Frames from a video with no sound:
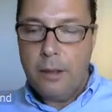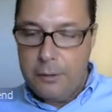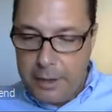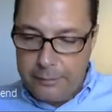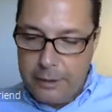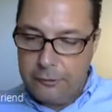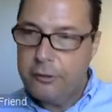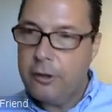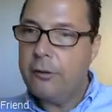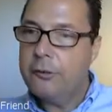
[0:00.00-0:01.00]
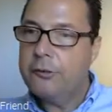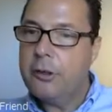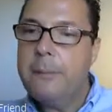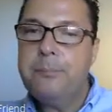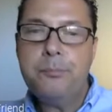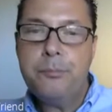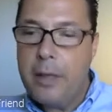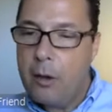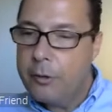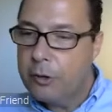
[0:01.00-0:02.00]
Okay, that's the RSI.
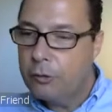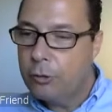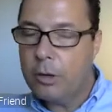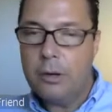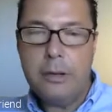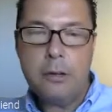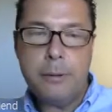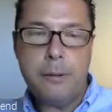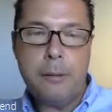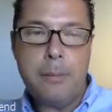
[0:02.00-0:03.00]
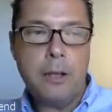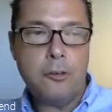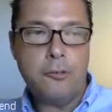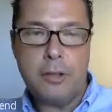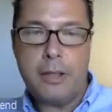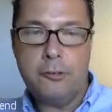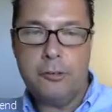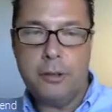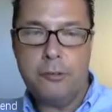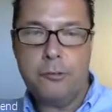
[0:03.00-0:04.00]
Now we're going to talk a little bit about
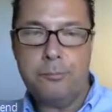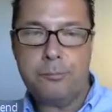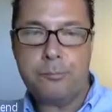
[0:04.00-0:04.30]
stochastics.